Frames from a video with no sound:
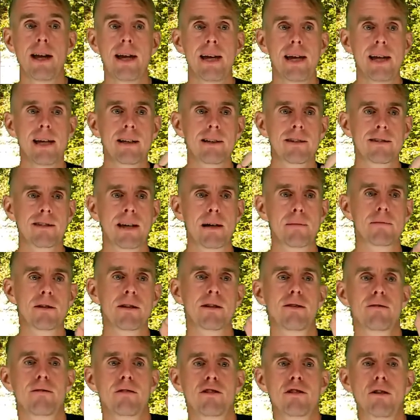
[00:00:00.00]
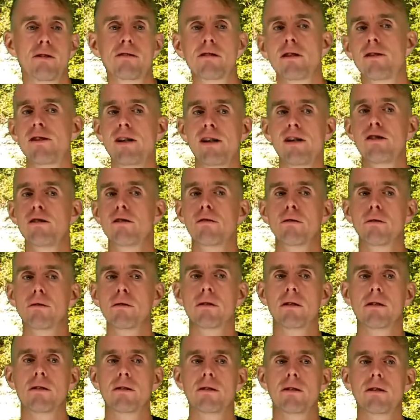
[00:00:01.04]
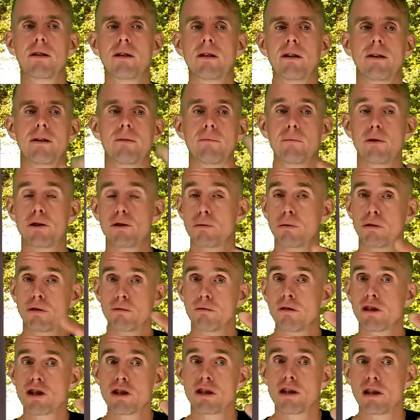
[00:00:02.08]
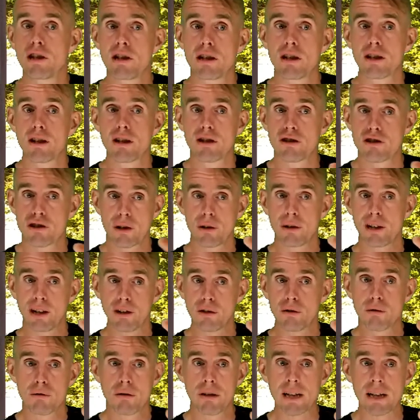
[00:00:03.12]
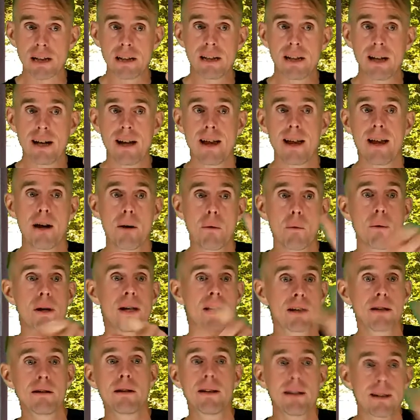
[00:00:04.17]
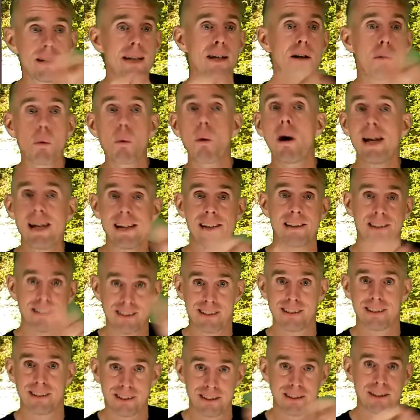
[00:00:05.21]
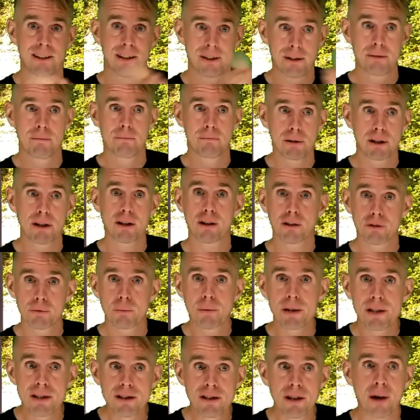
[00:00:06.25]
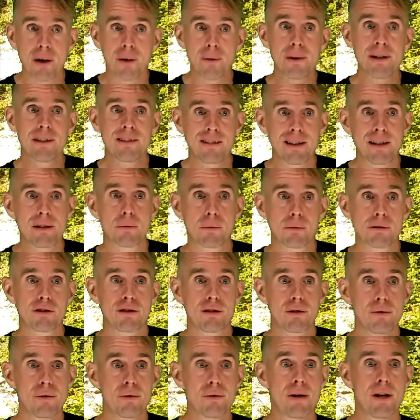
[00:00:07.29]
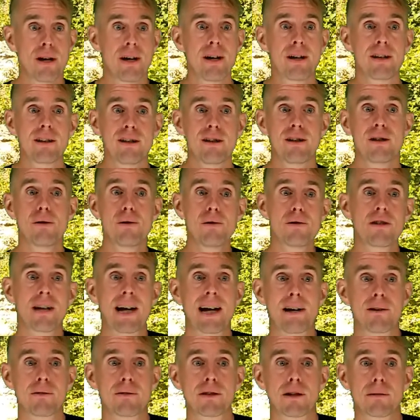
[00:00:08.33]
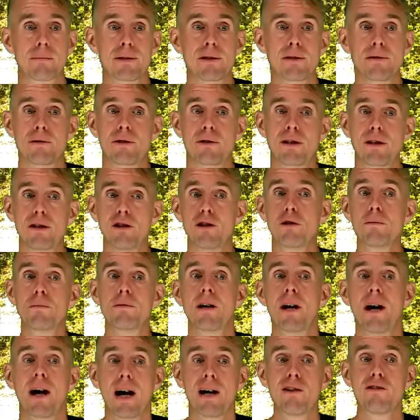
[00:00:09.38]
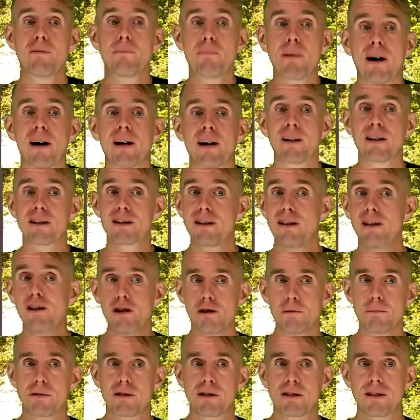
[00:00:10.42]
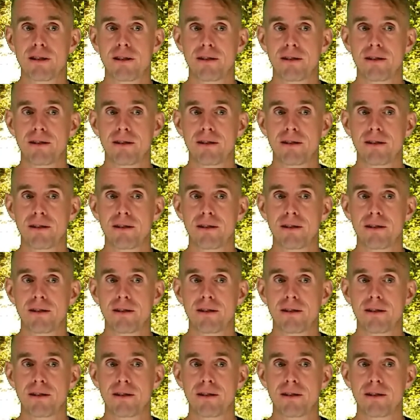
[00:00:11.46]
except that the result of the integral, which was originally shown in green, we can equate because we know it's equal to q tau w cubed over pi r cubed.